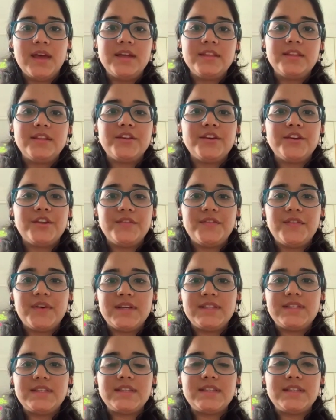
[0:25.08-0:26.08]
The
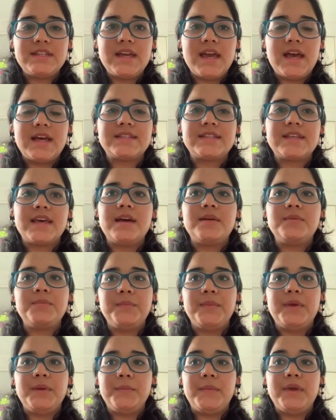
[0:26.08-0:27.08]
university has
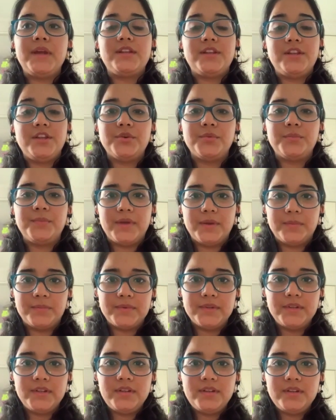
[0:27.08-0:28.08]
helped me meet new
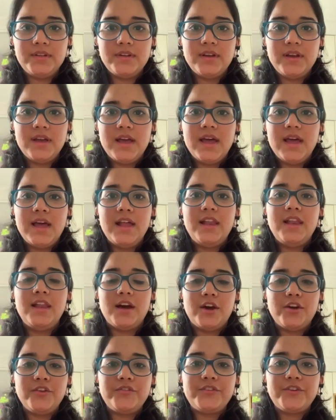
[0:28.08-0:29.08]
people,
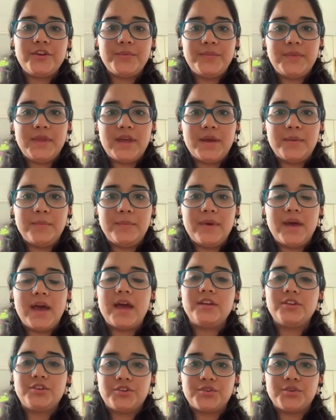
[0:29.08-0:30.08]
learn from them,
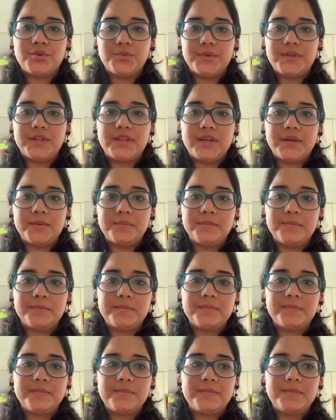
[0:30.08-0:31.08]
and grow with them.
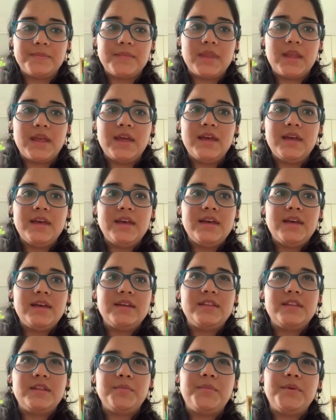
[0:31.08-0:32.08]

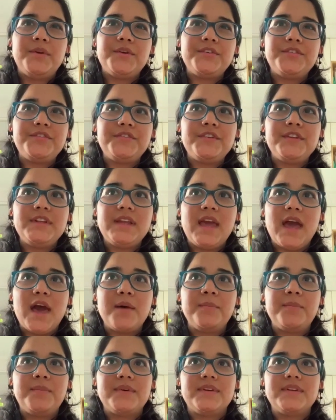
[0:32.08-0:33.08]
The beautiful
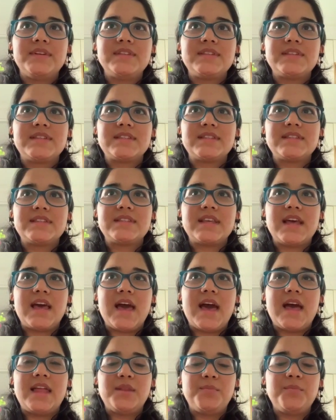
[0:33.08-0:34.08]
campus
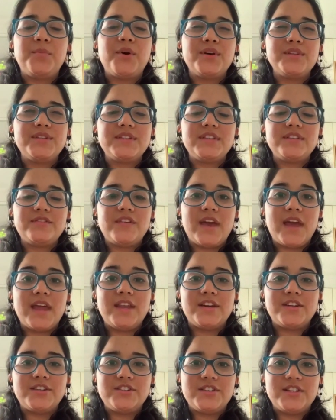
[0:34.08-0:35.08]
and the positive
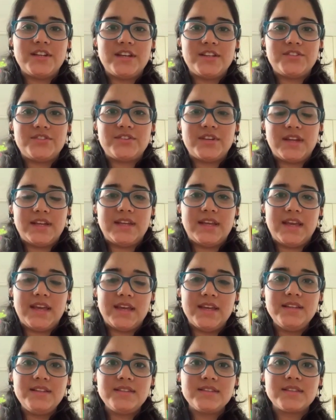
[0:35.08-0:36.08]
energy it
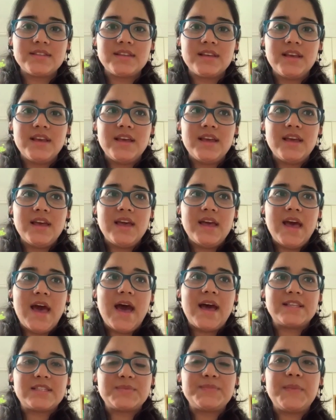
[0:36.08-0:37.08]
radiates
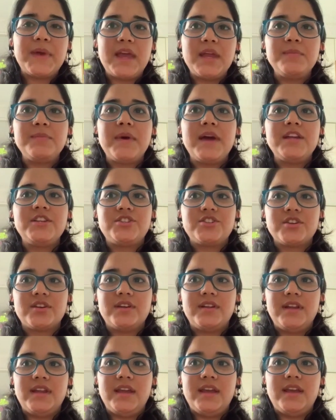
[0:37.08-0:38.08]
has made my
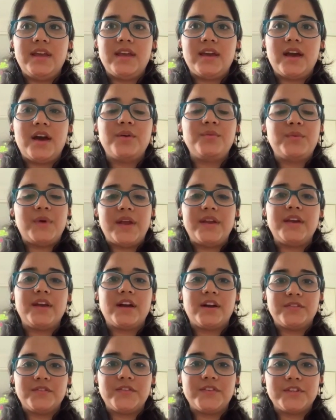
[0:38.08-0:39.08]
journey a very
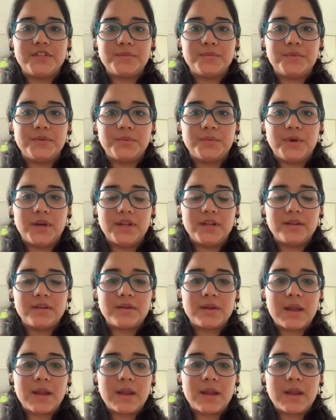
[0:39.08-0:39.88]
comfortable one.